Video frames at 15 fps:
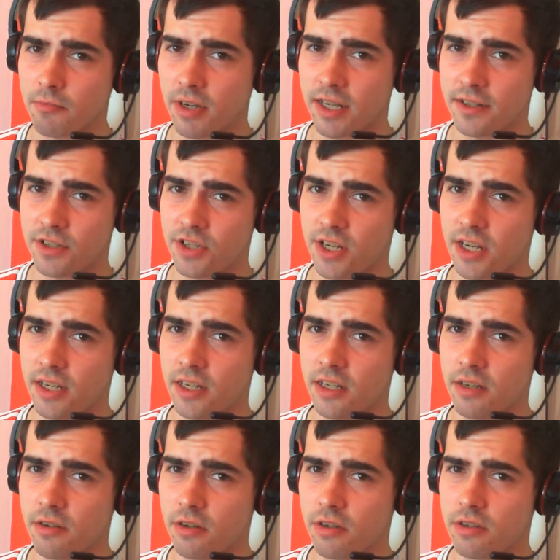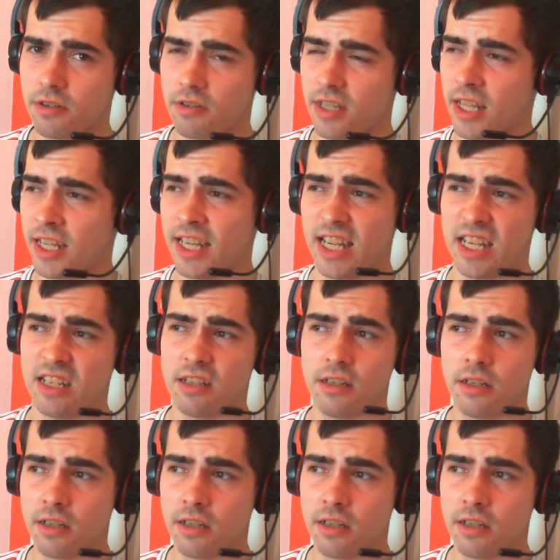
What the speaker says: played shit, you know, because they did.